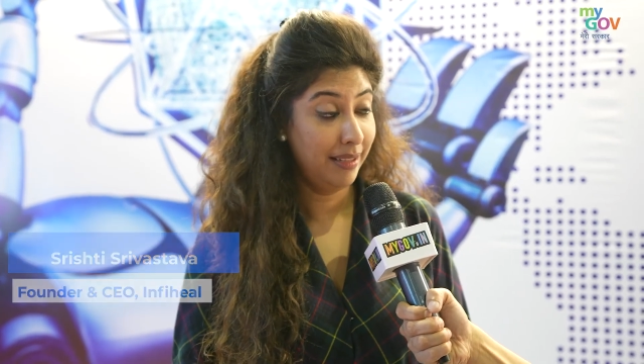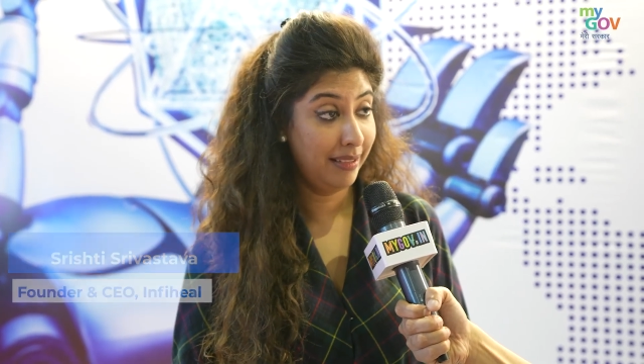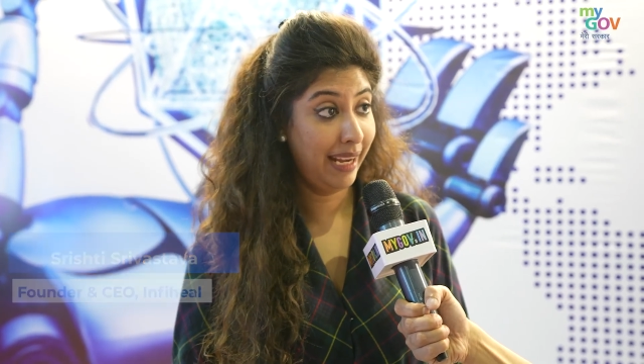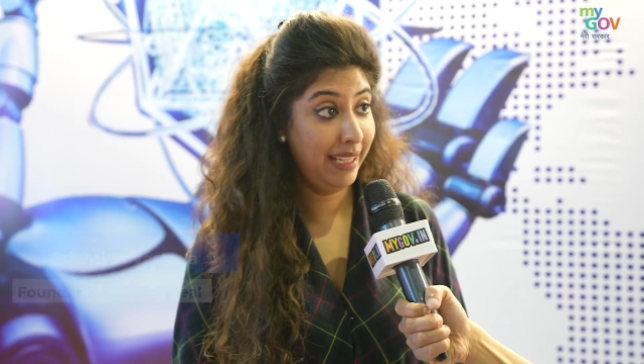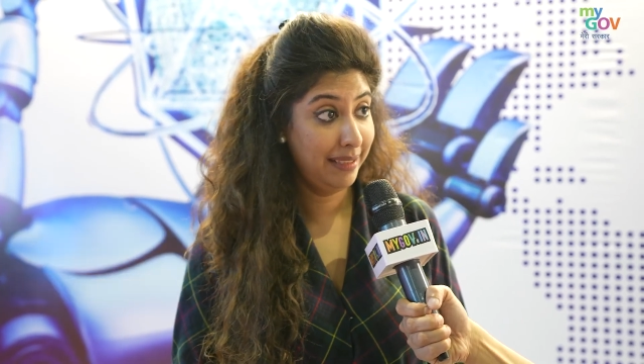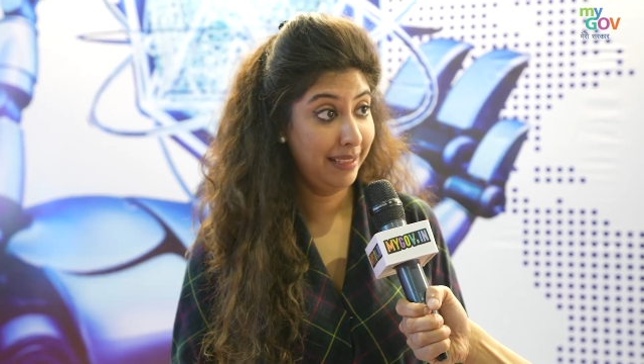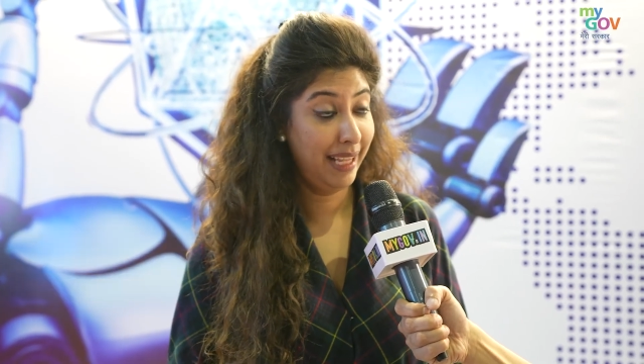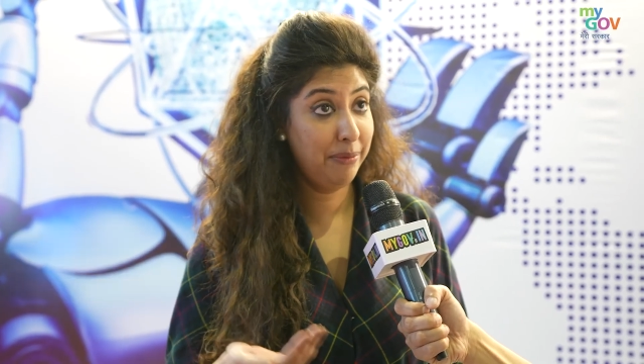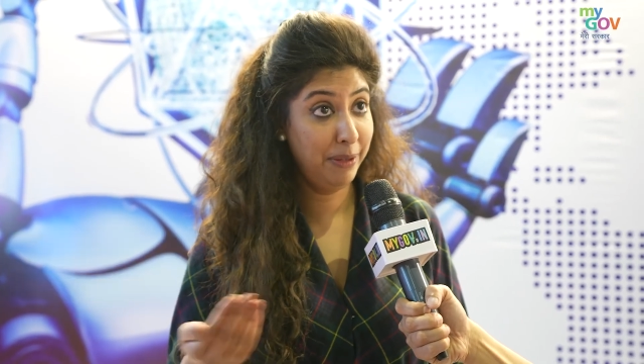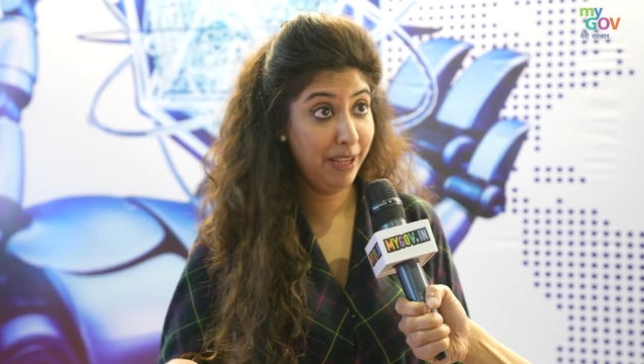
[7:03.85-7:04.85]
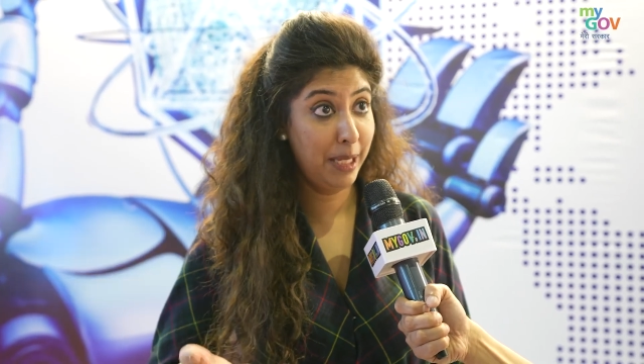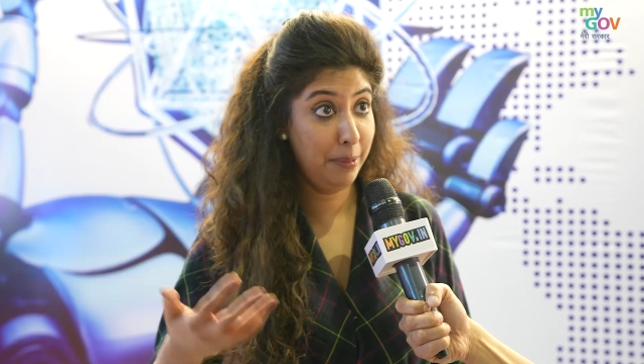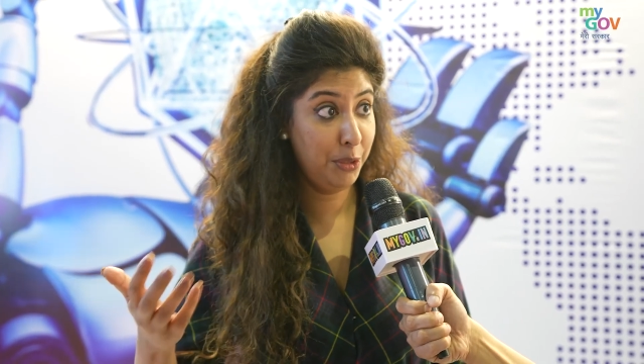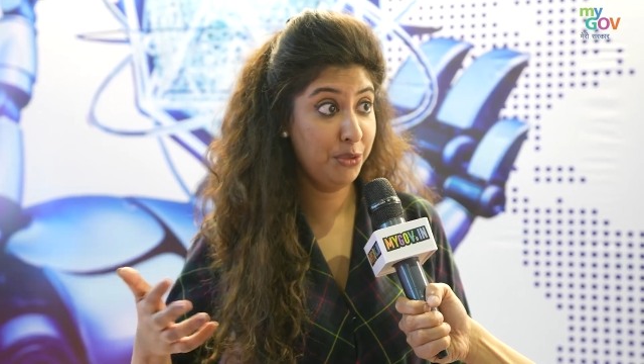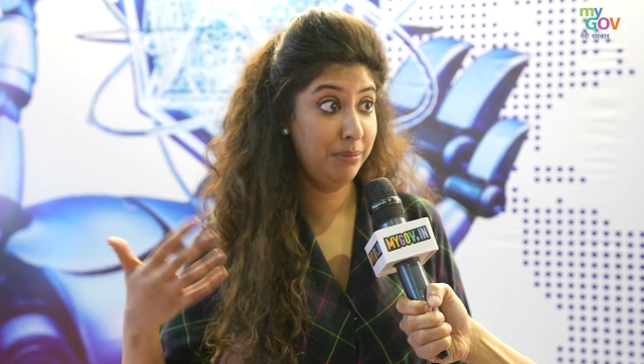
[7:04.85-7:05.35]
Right, like we were
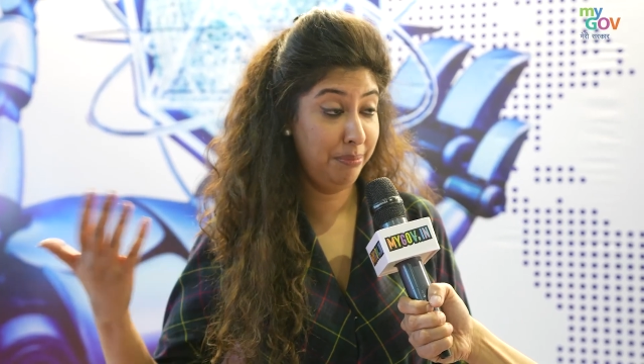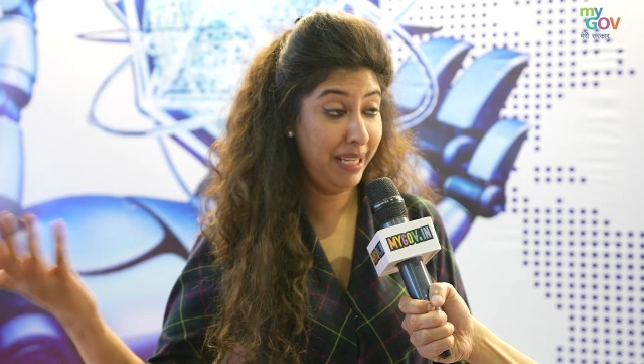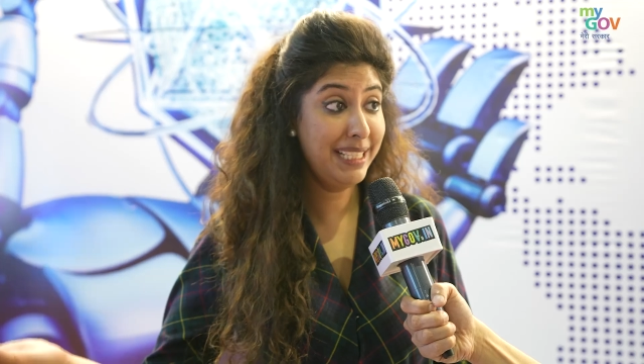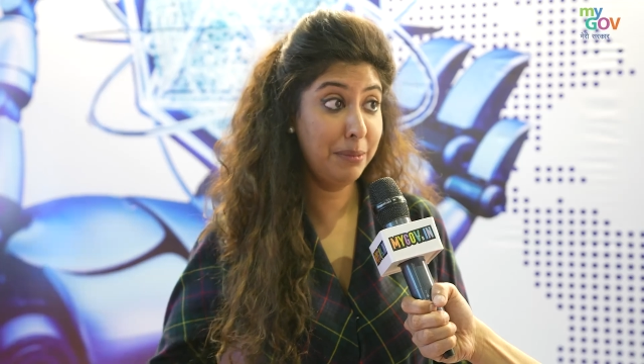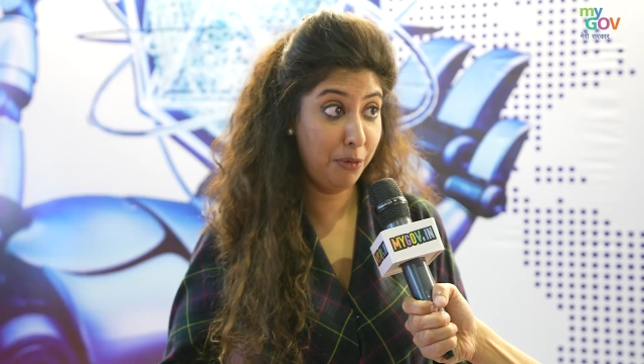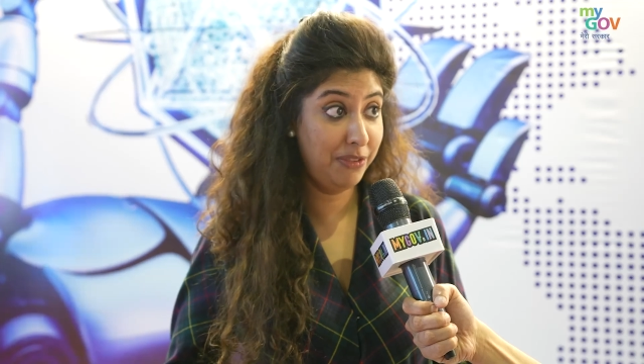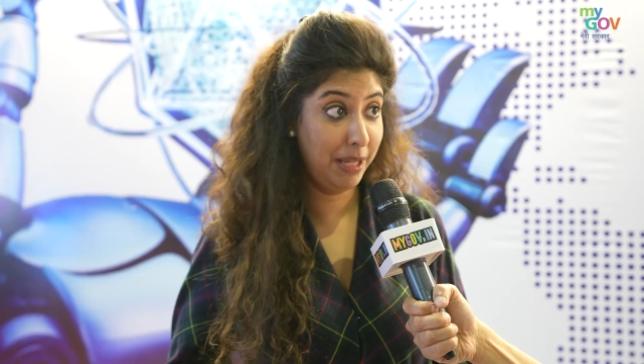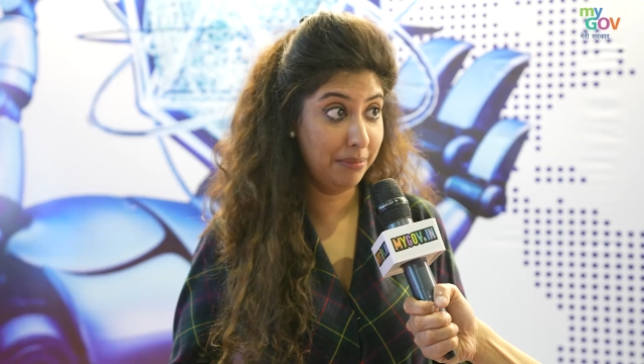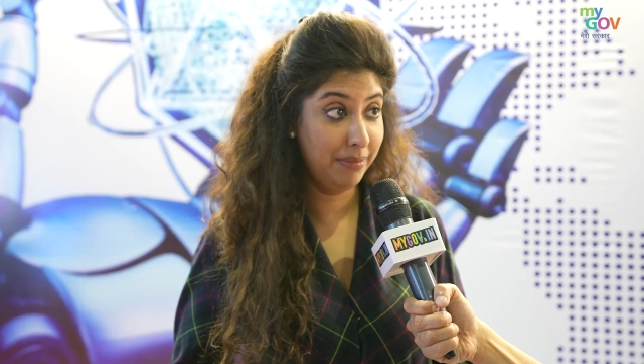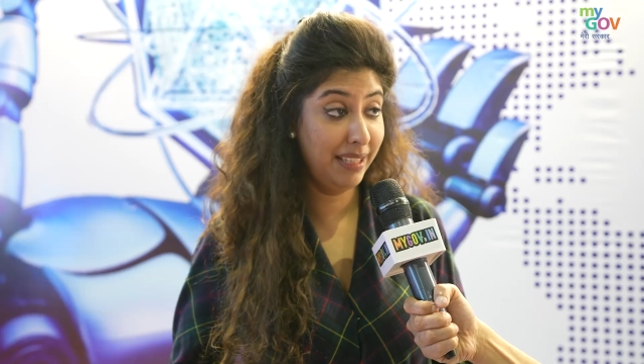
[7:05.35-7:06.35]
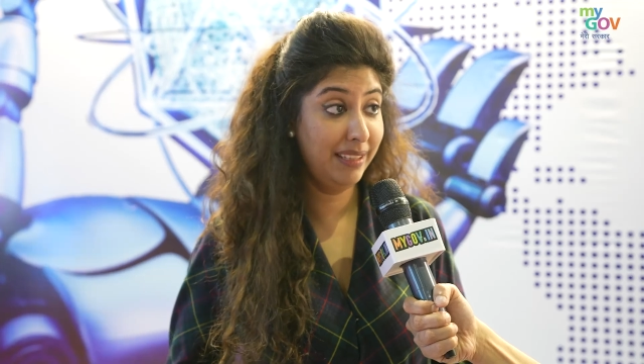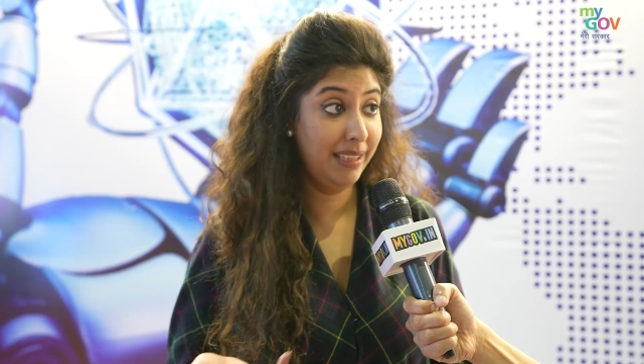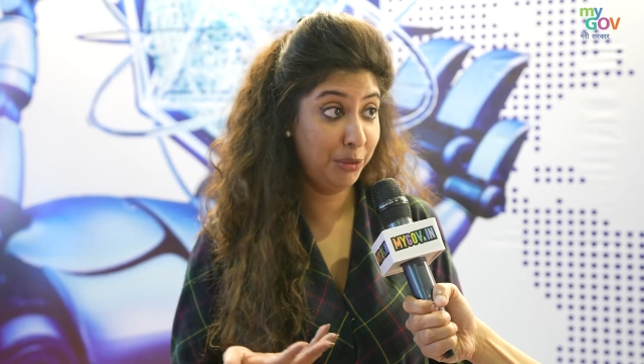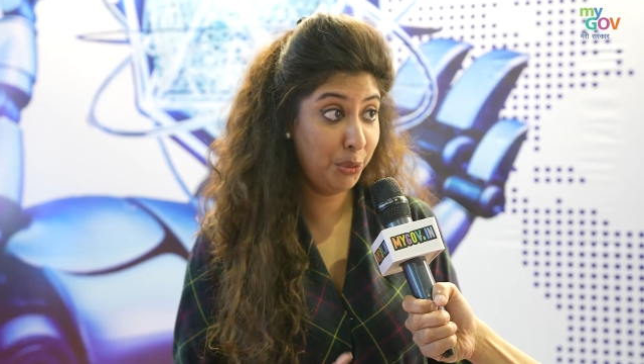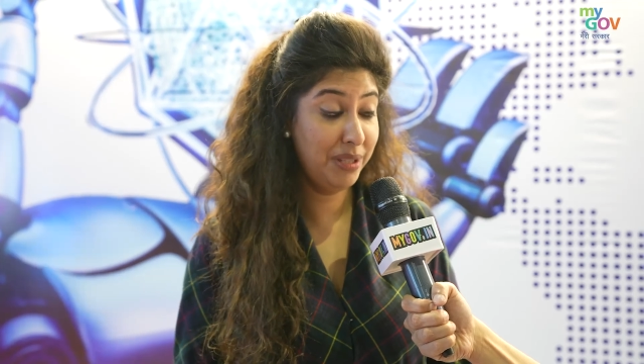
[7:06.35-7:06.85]
able to meet some of them in
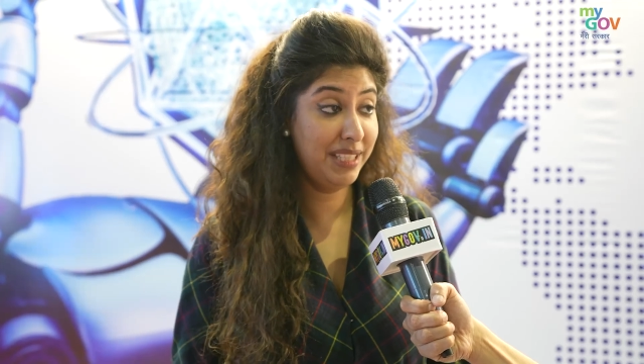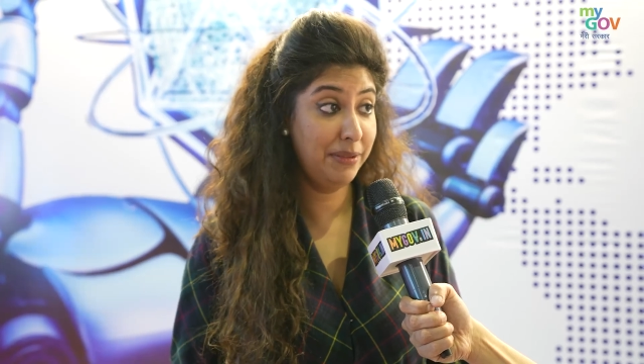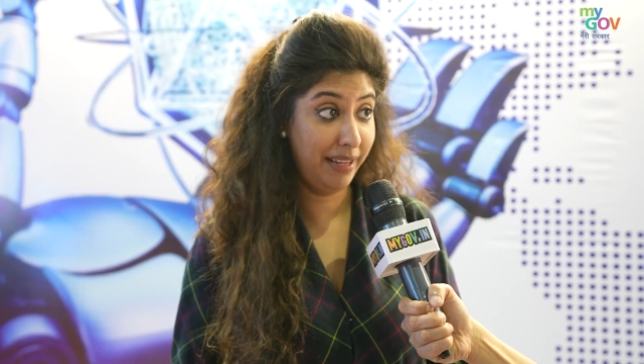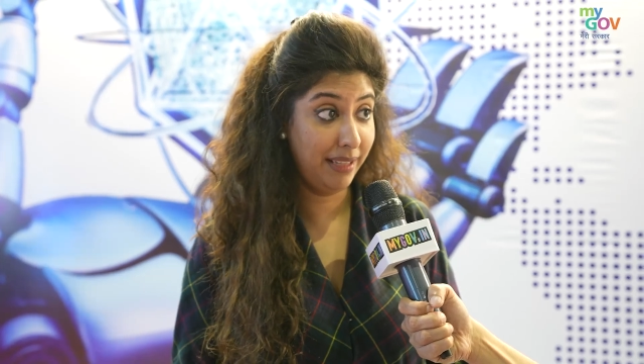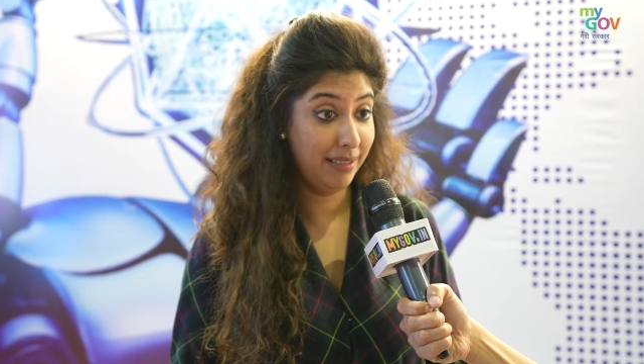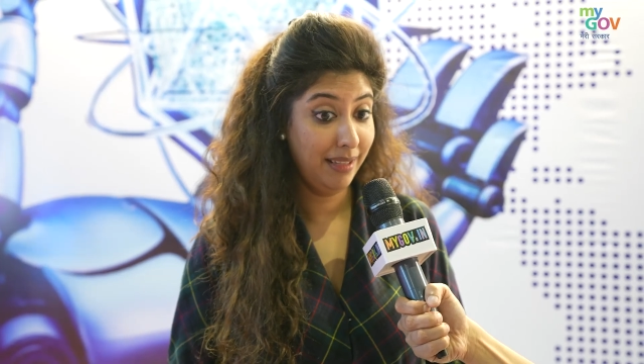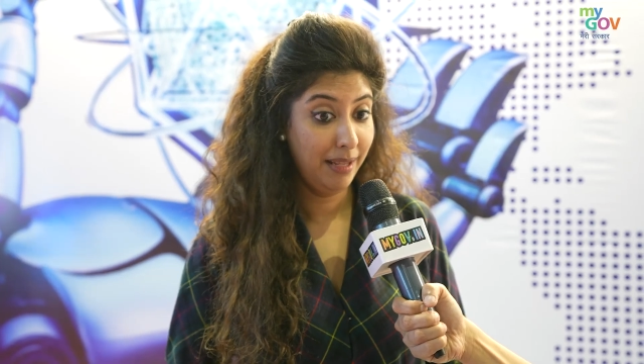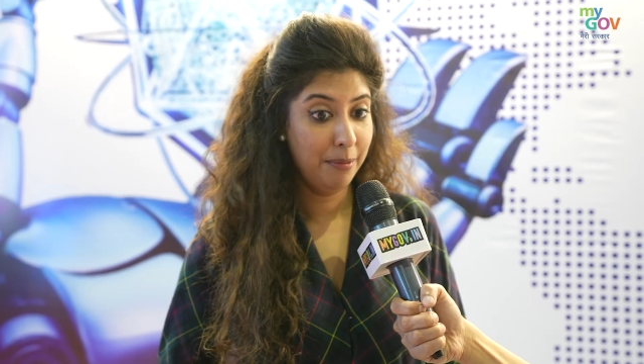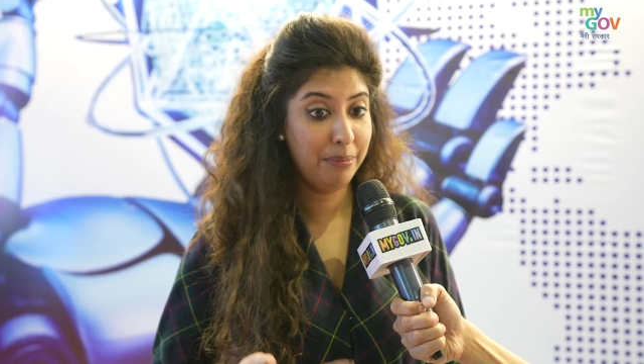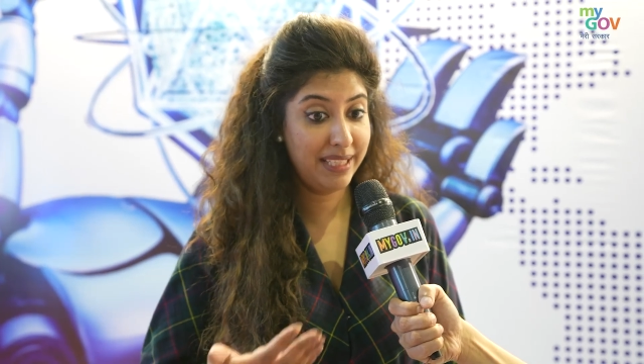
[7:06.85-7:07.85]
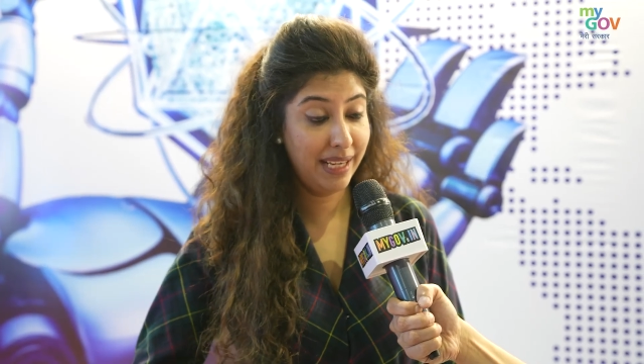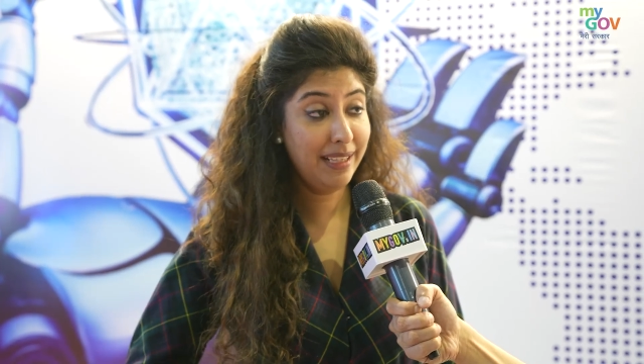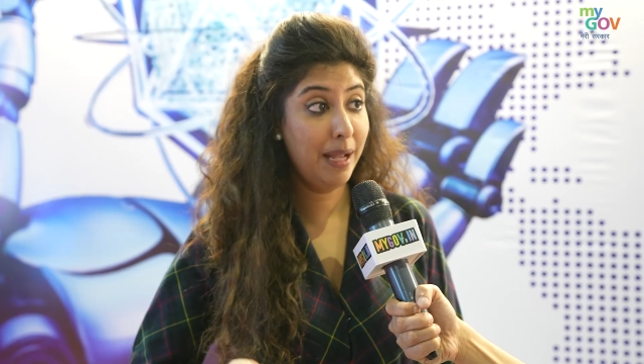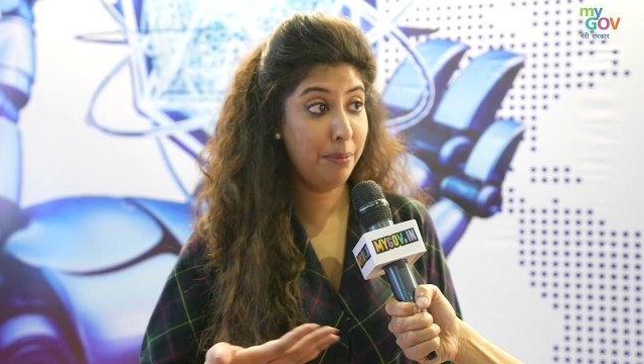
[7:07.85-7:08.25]
through this event, present our